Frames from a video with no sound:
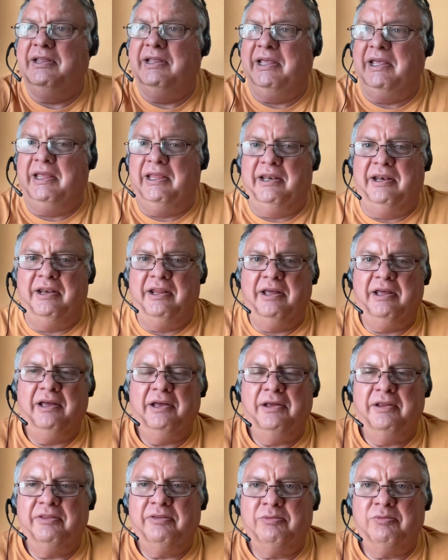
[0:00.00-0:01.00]
and
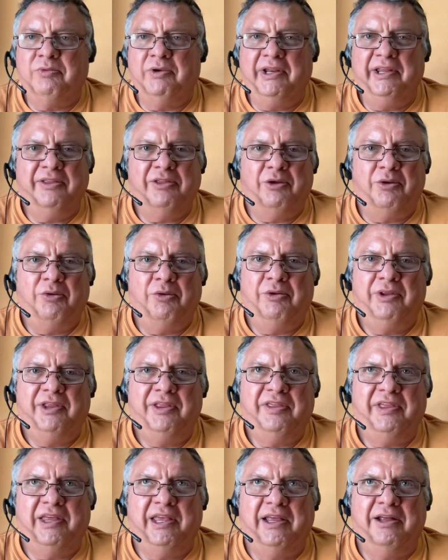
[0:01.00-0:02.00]
really the
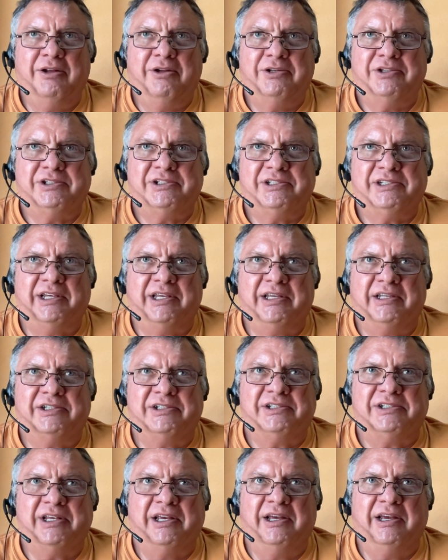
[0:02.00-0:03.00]
only thing else
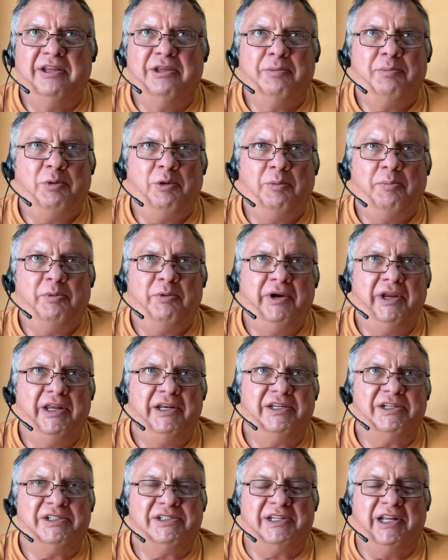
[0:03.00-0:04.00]
is the
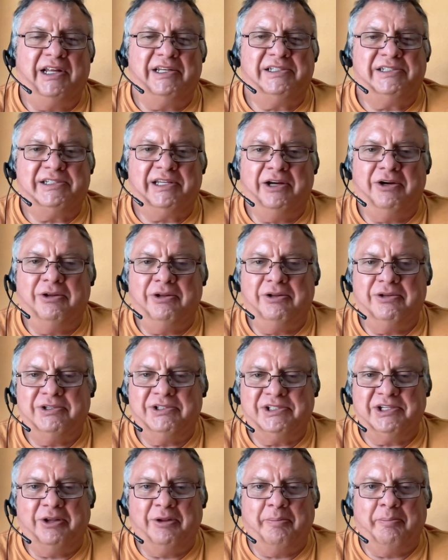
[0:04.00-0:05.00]
pulperia does not
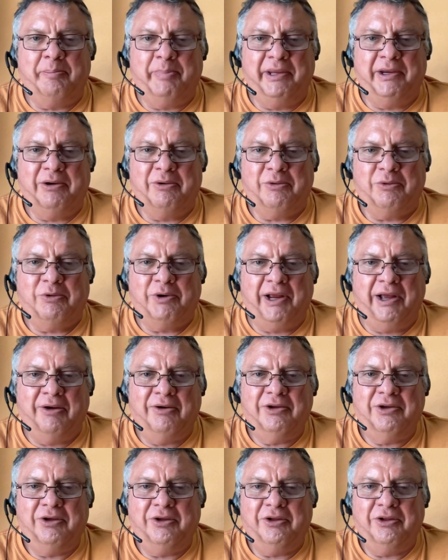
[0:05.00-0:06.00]
sell beer or
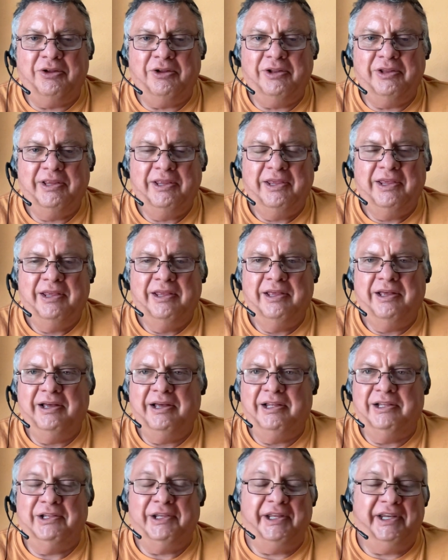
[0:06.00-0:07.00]
alcohol.
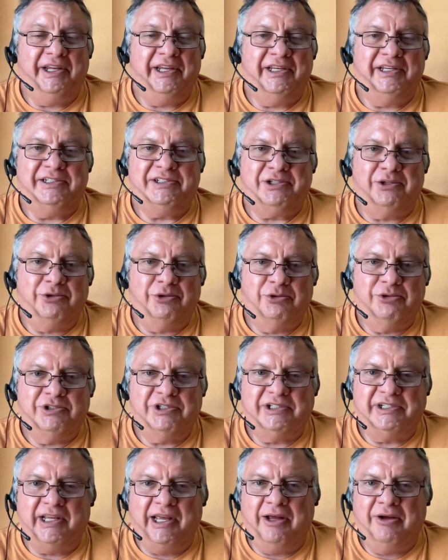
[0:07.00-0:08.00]
Lydia is
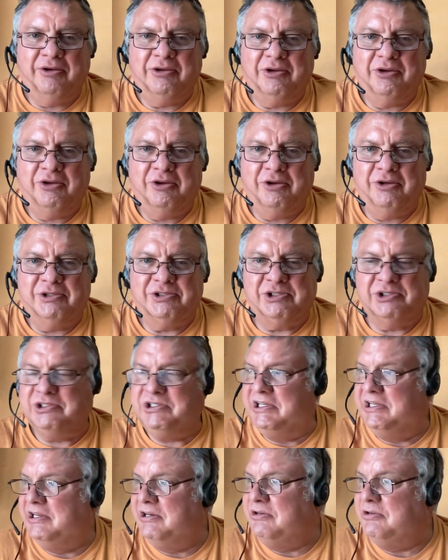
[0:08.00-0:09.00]
allergic to alcohol, so
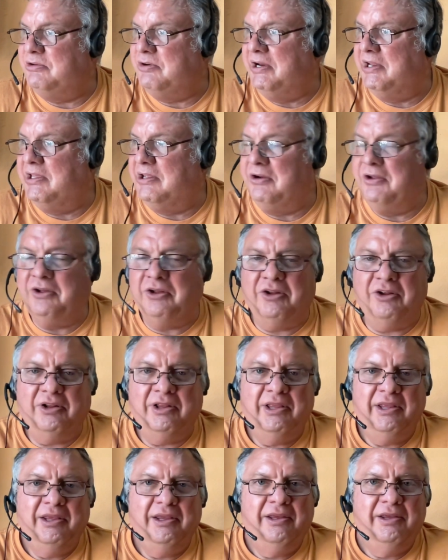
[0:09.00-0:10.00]
she doesn't drink at
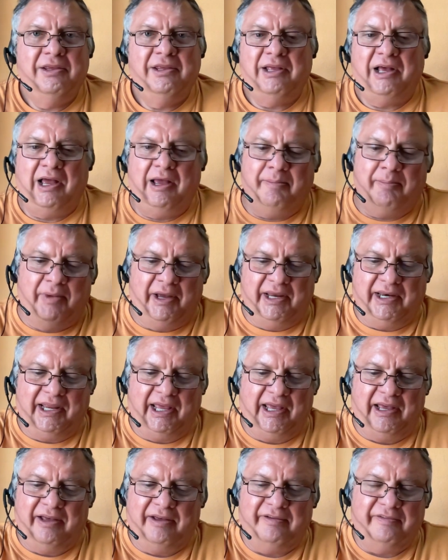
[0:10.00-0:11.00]
all. I might
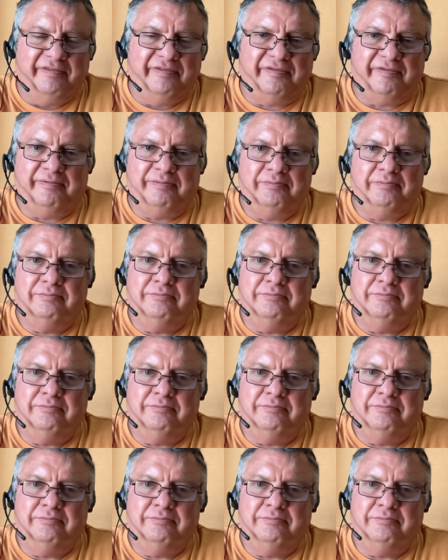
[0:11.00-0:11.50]
have